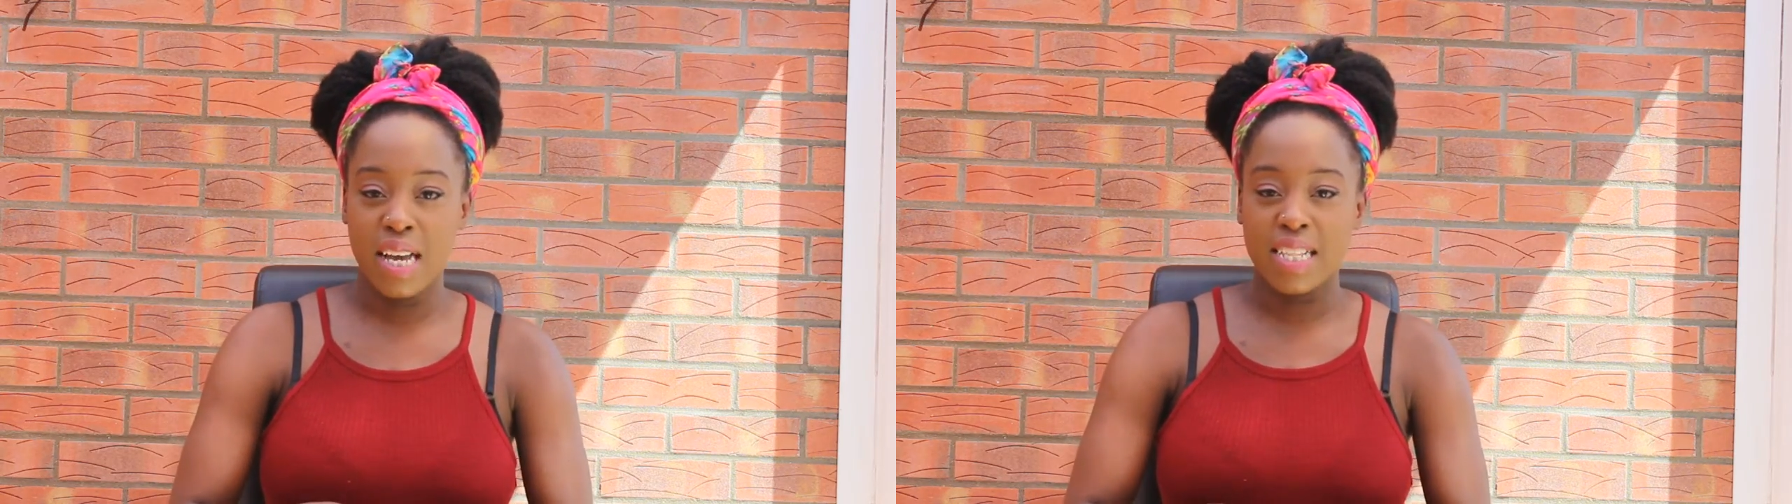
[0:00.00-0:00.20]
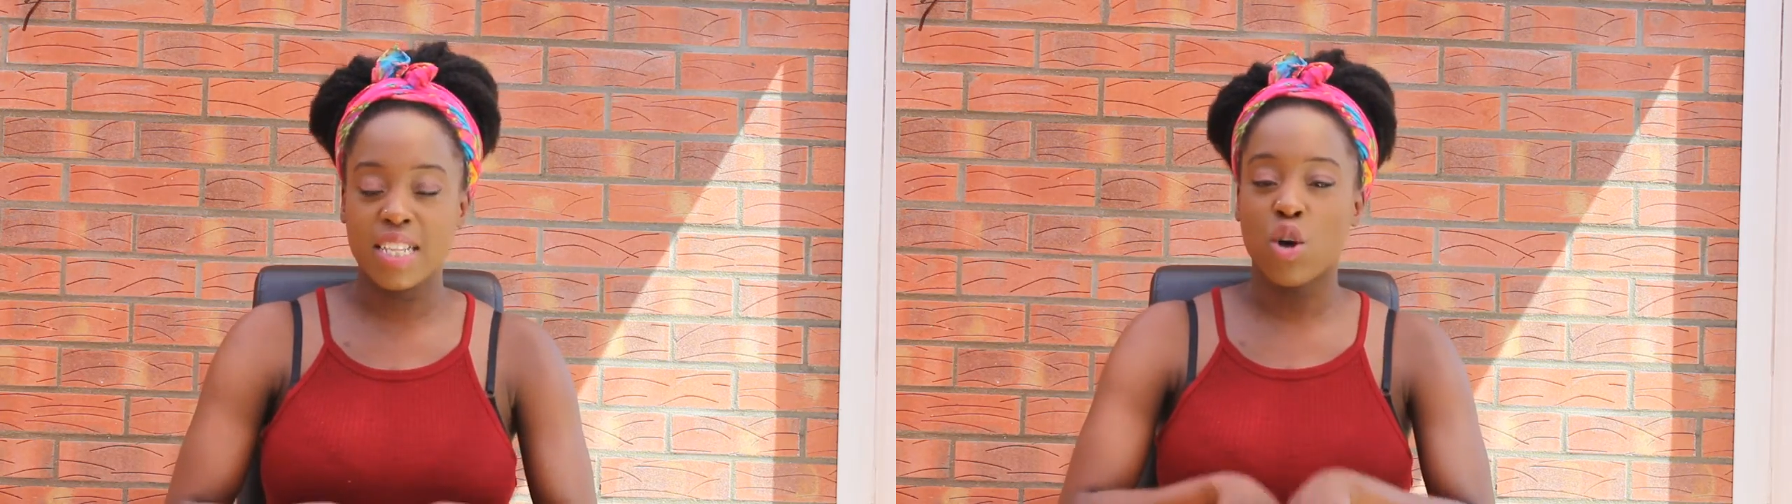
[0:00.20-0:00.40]

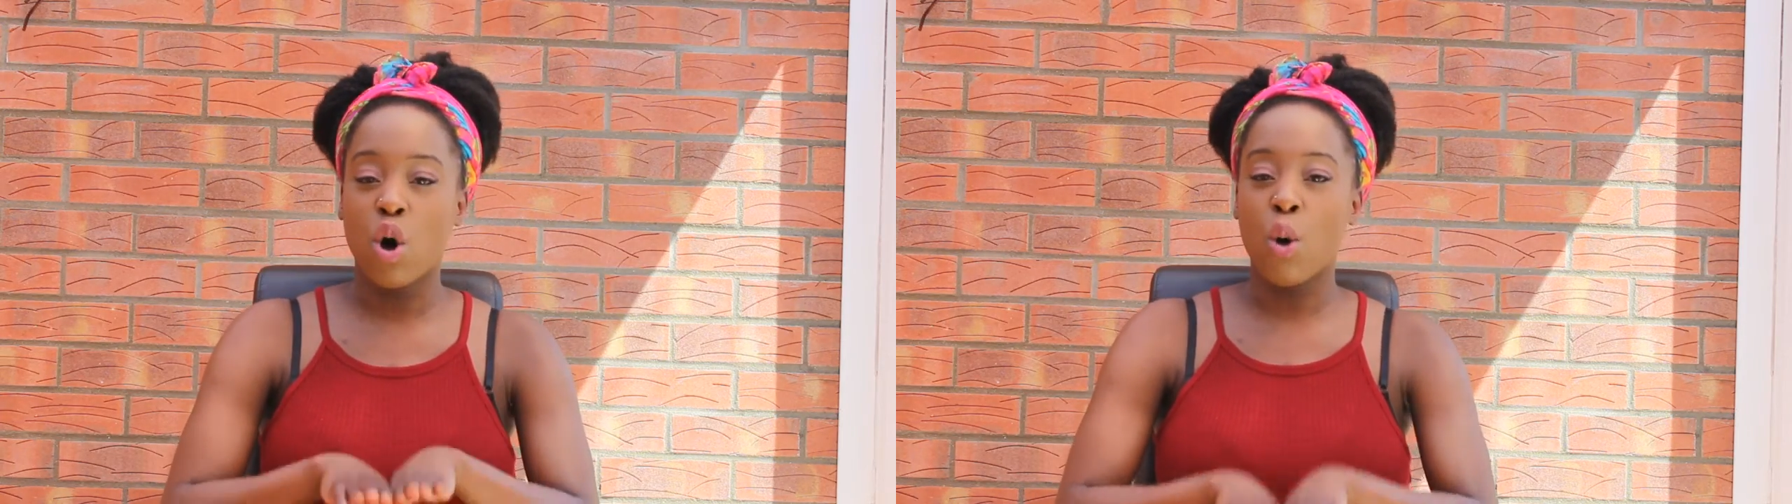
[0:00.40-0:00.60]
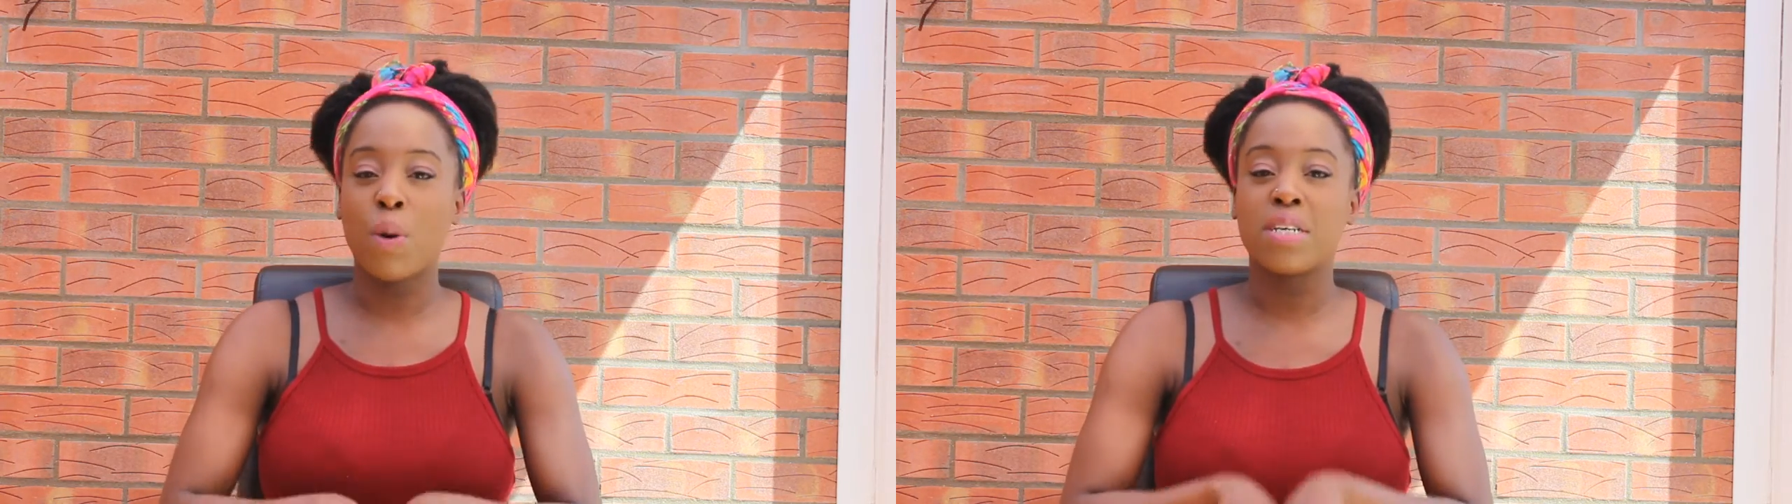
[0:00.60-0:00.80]
There's
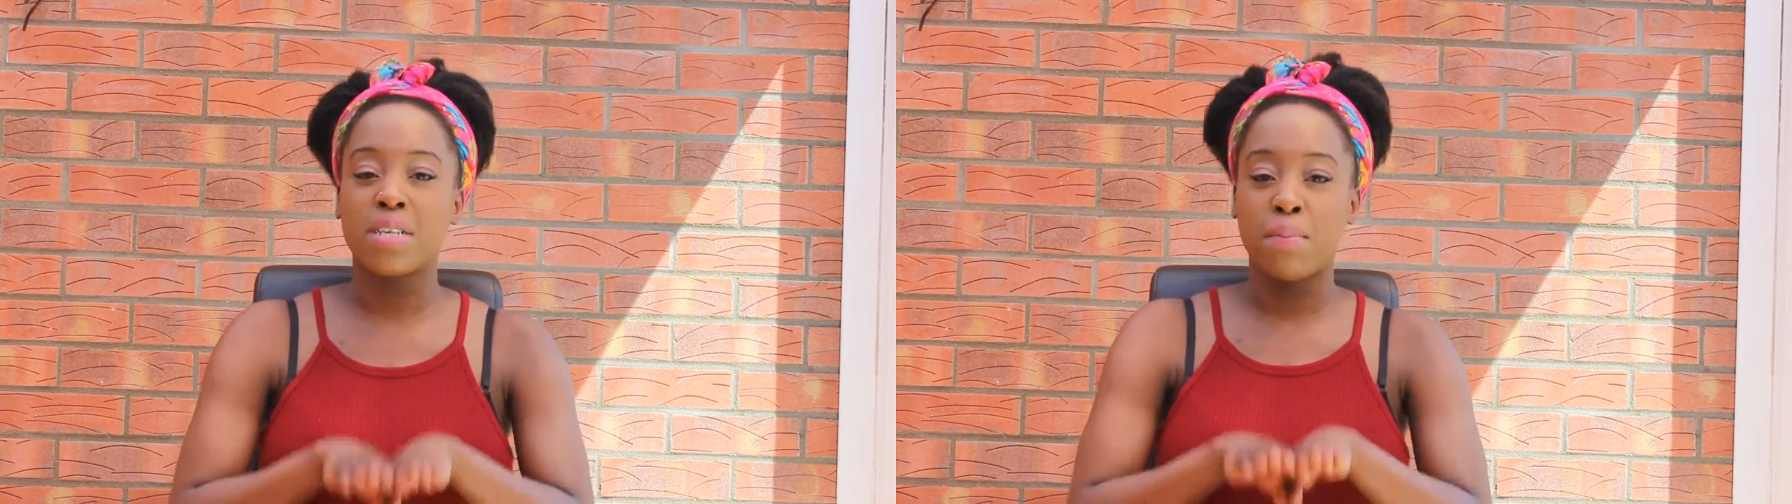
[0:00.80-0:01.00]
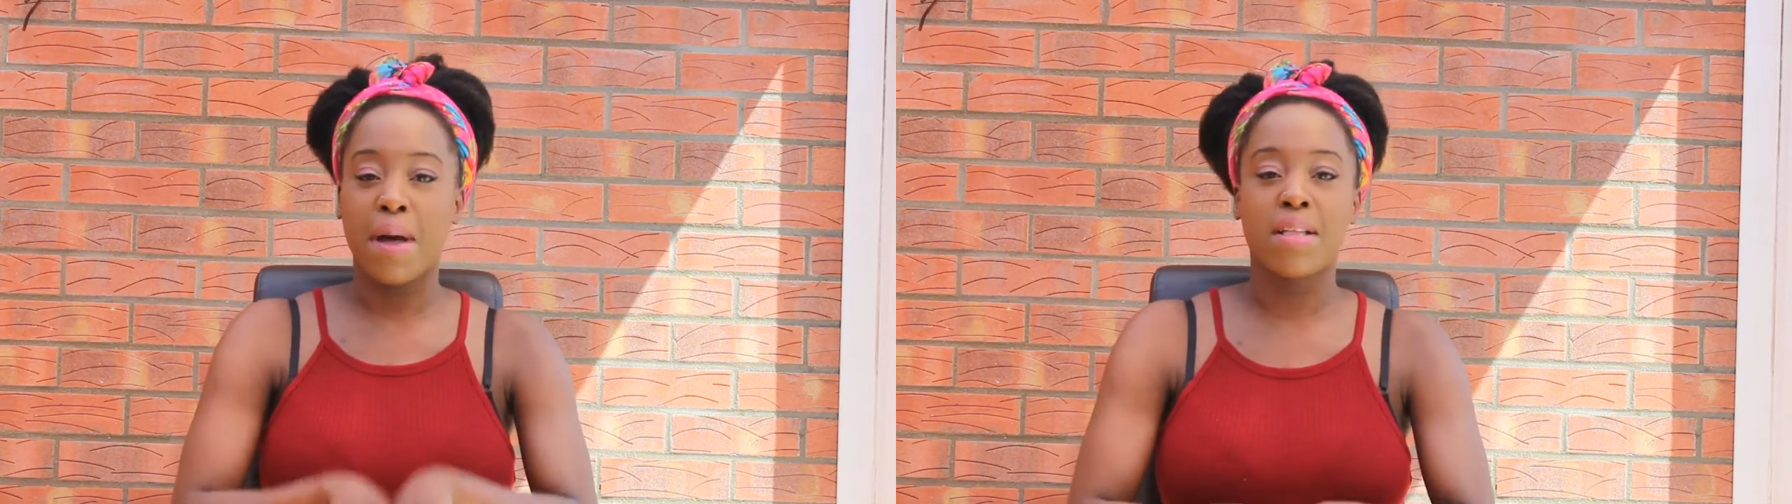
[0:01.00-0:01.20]
always
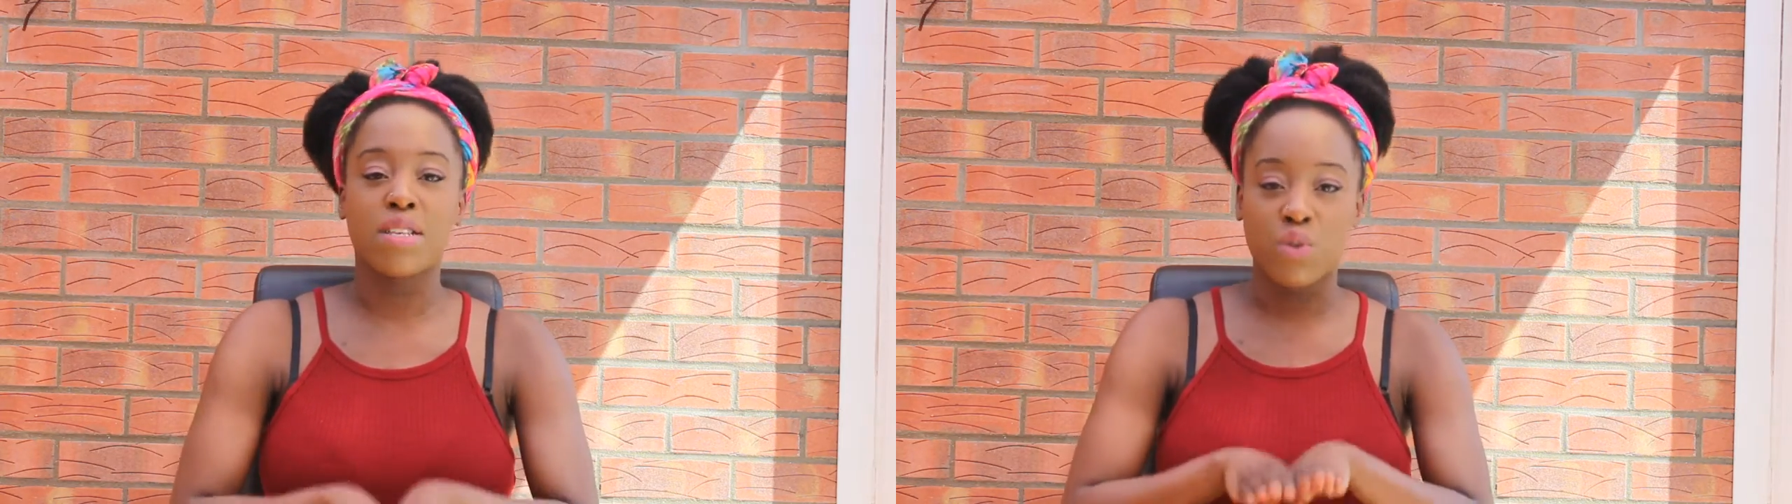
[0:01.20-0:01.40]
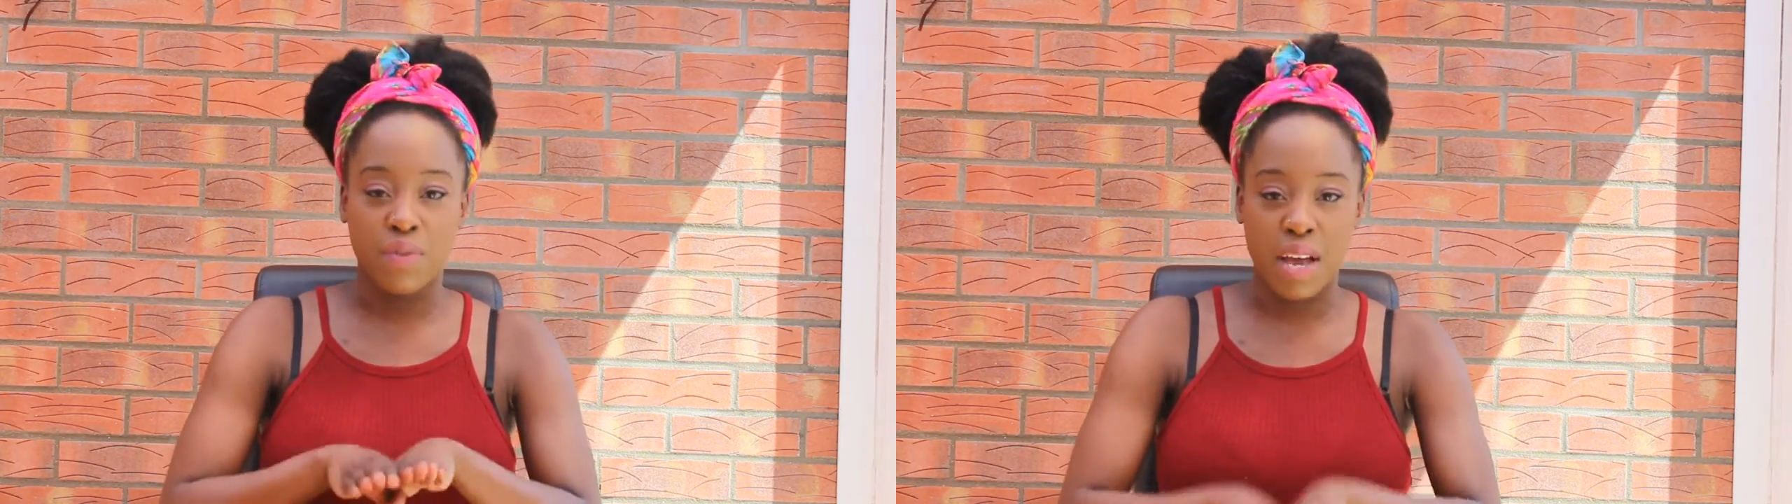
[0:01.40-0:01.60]
a
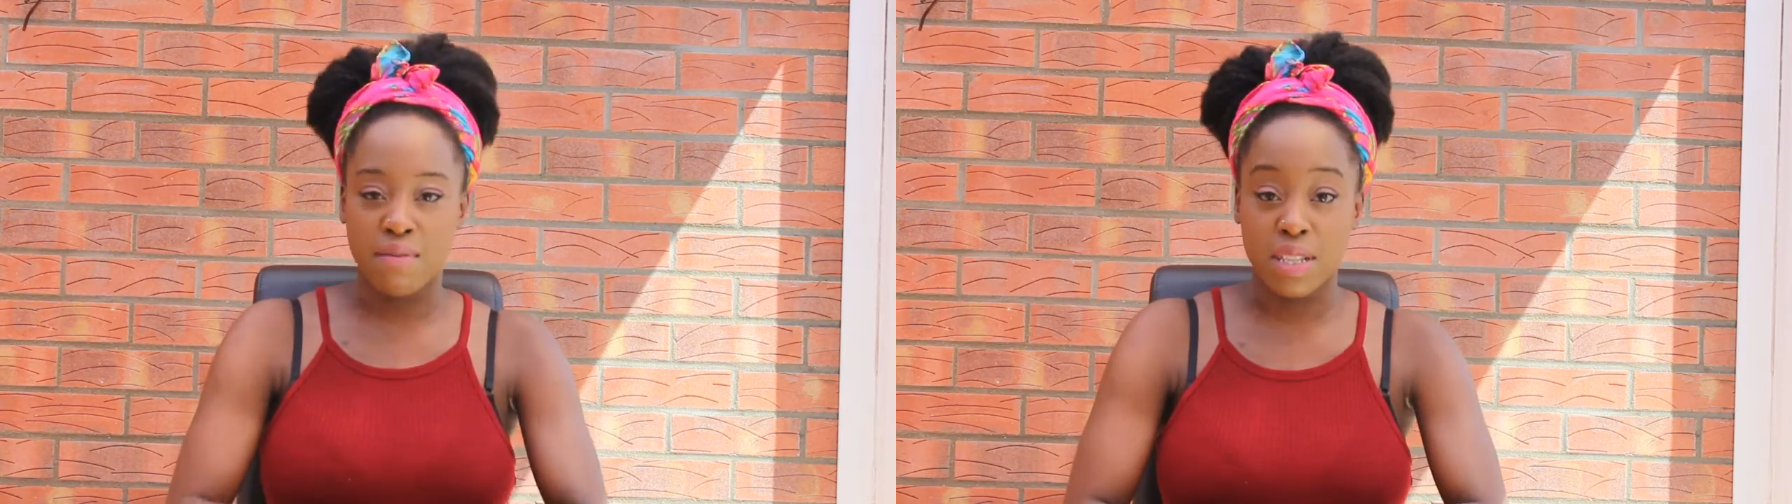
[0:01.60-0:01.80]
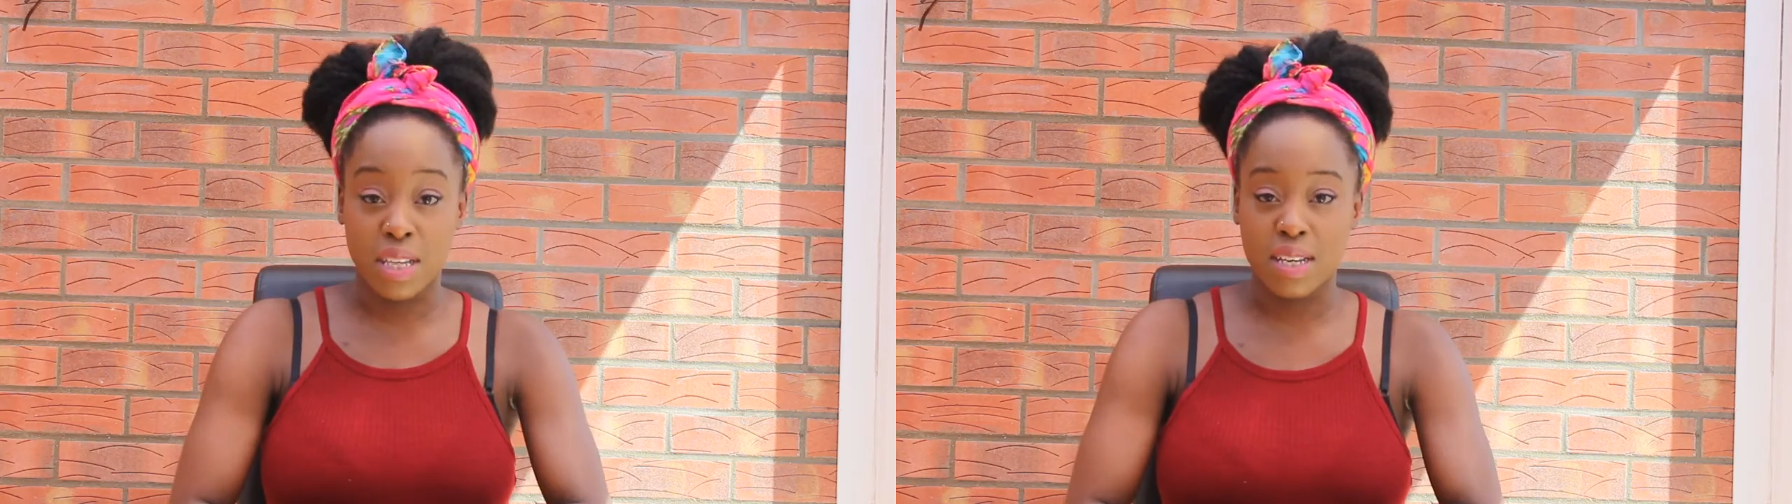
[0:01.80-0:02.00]
balance with
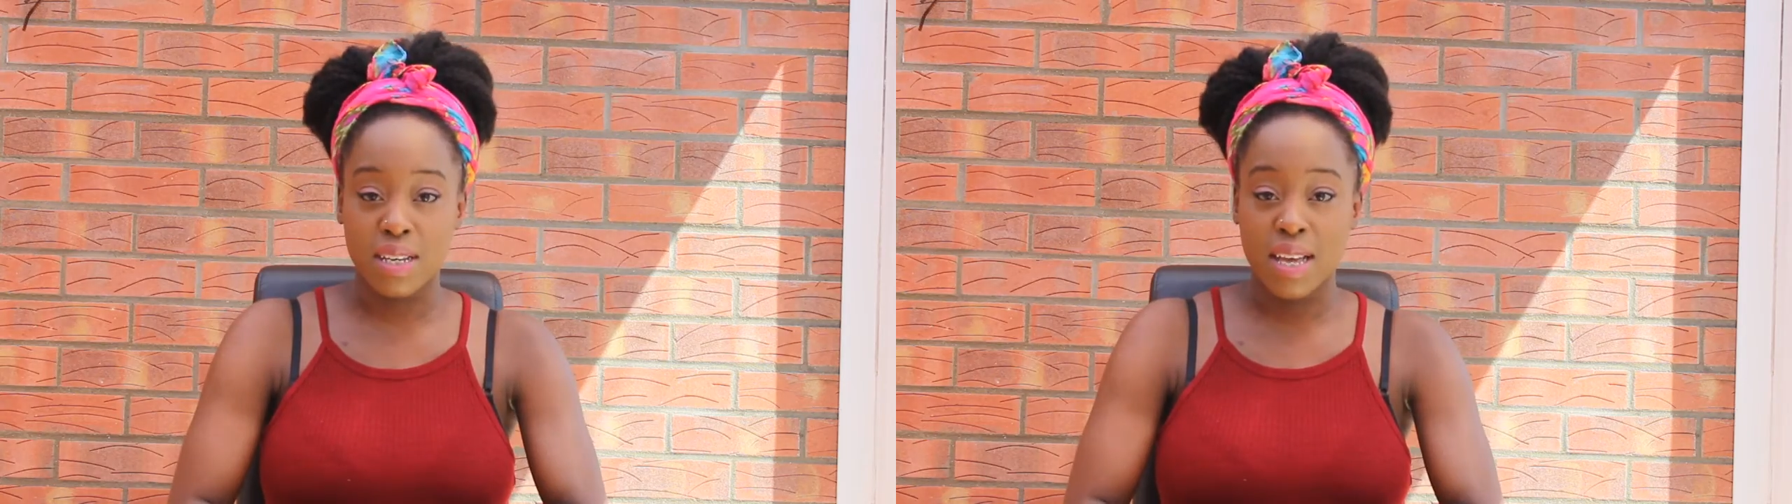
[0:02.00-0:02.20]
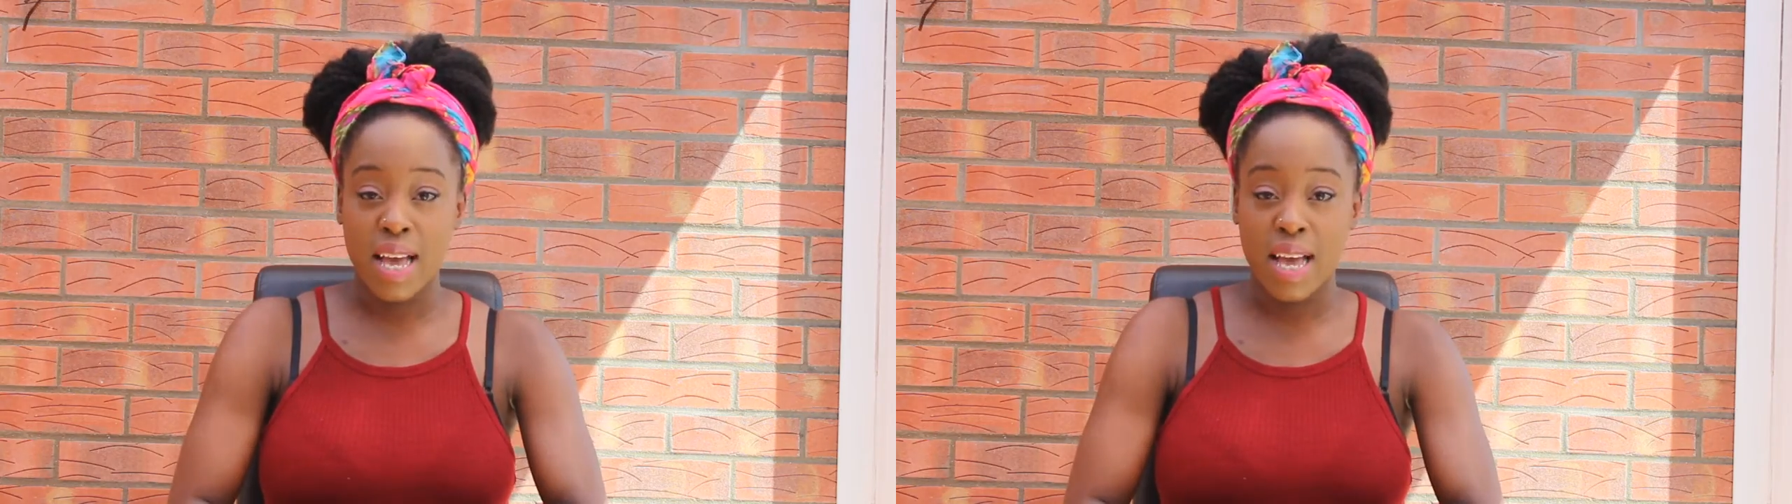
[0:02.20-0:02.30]
everything.